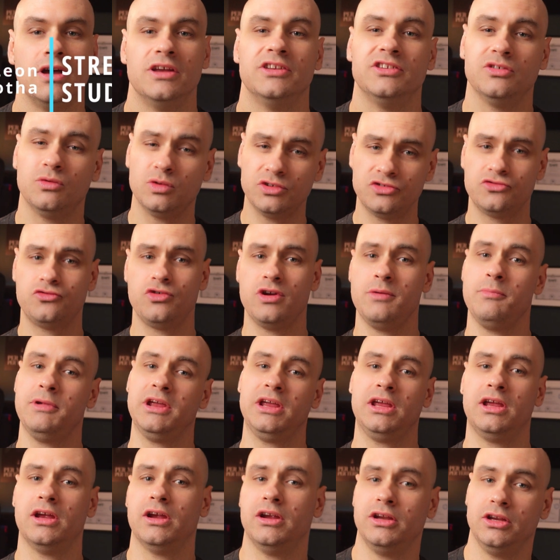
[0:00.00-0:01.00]
So what
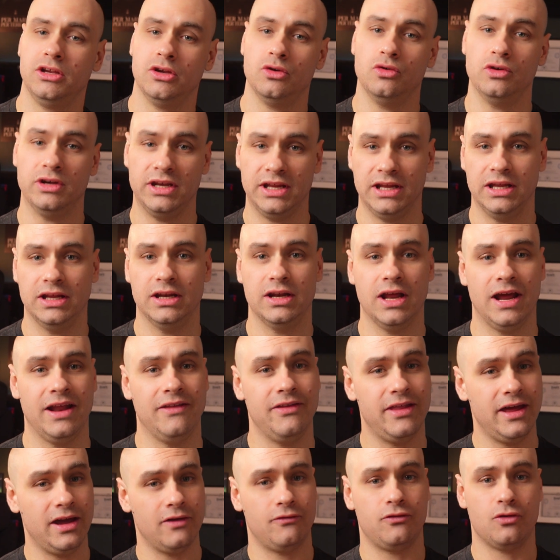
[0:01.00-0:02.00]
streaming gear you need,
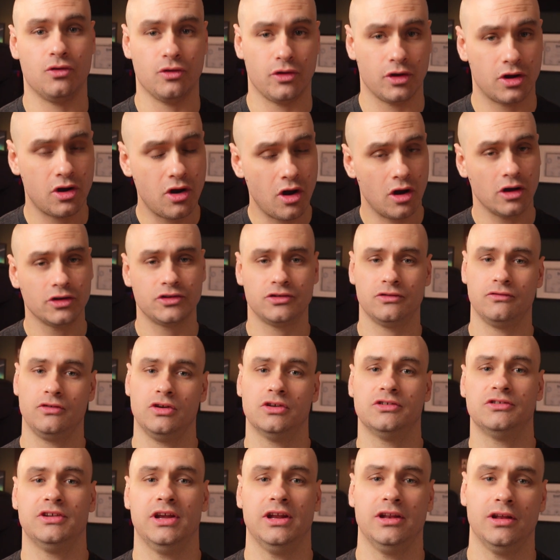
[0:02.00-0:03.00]
and therefore the cost of
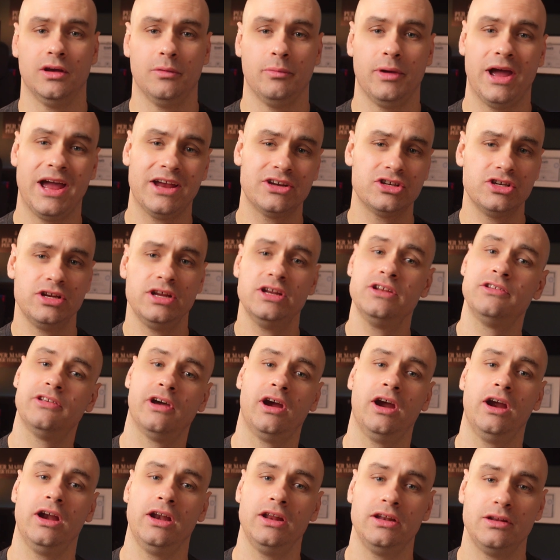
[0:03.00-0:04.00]
your setup, actually
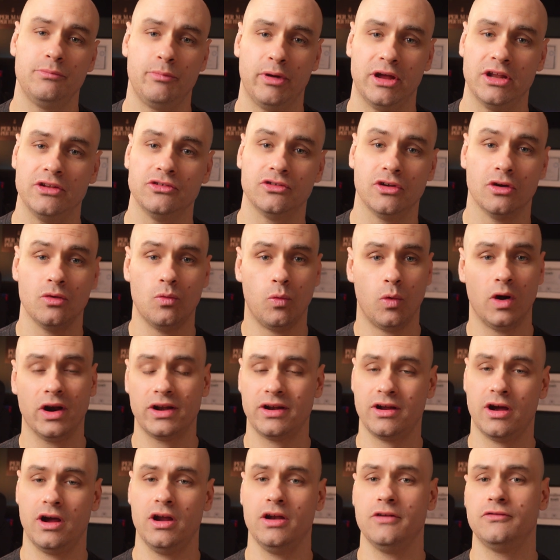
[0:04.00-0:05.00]
entirely depends on what
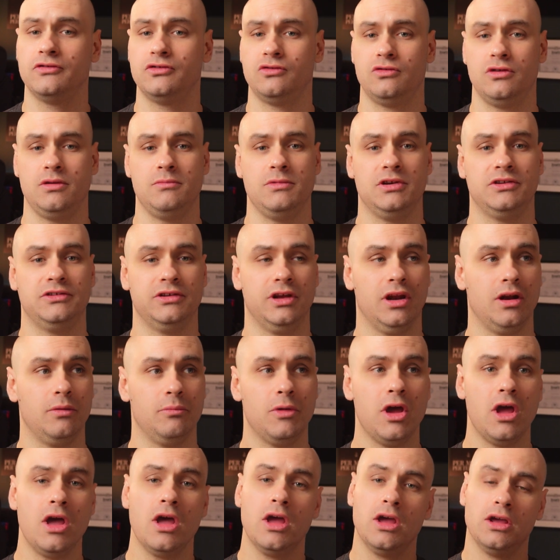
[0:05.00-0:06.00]
kind of streaming setup
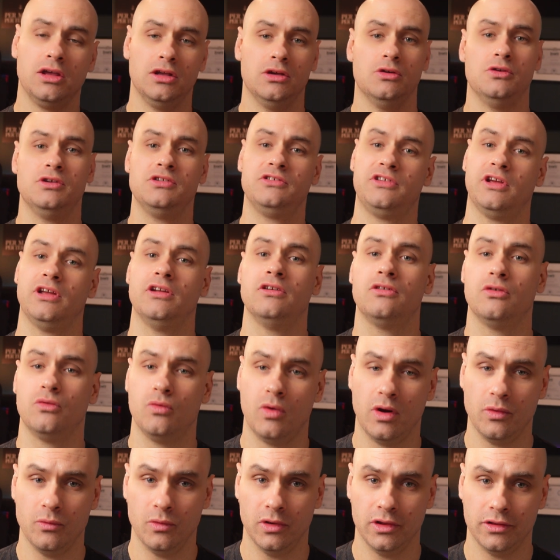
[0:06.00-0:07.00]
you intend to
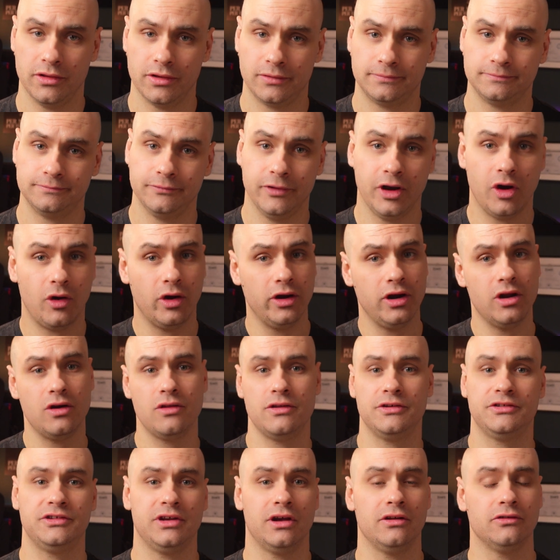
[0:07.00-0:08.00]
run with. Now I know
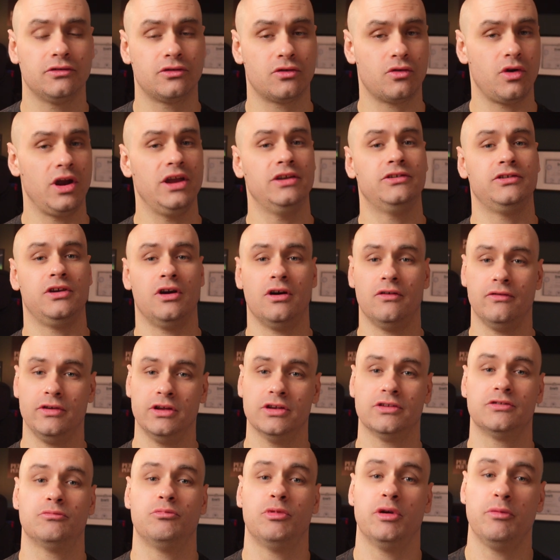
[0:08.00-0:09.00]
this sounds crazy
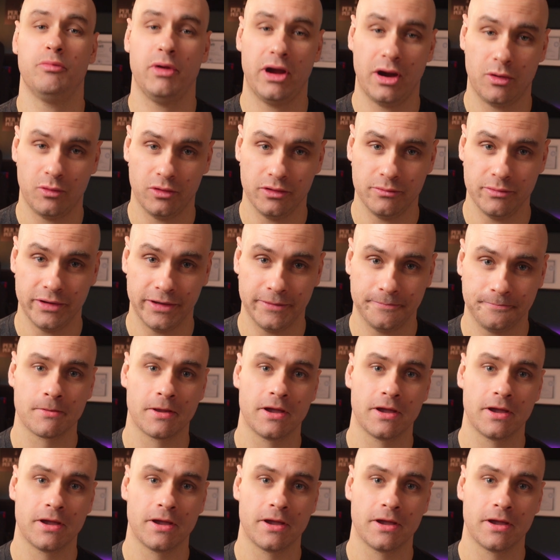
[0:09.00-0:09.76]
obvious, but bear with me.